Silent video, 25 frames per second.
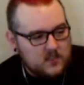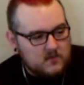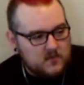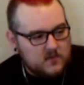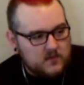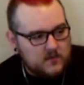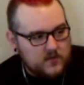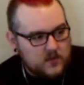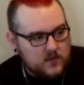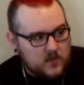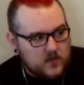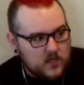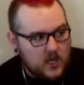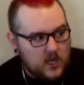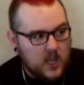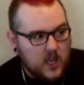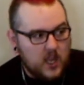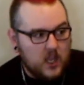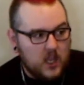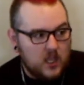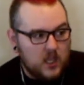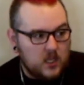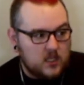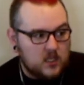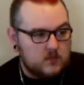
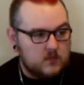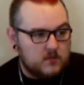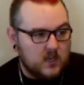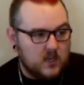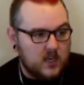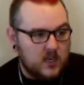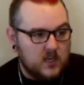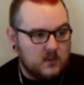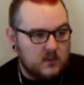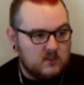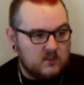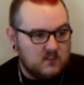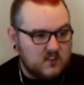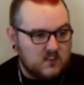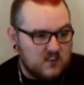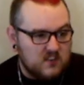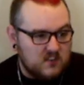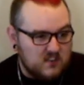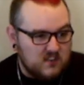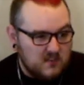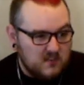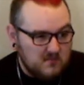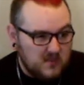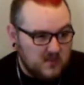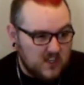beforehand, but I didn't really
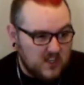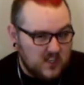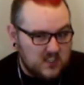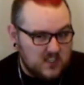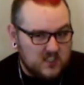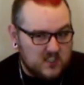do much.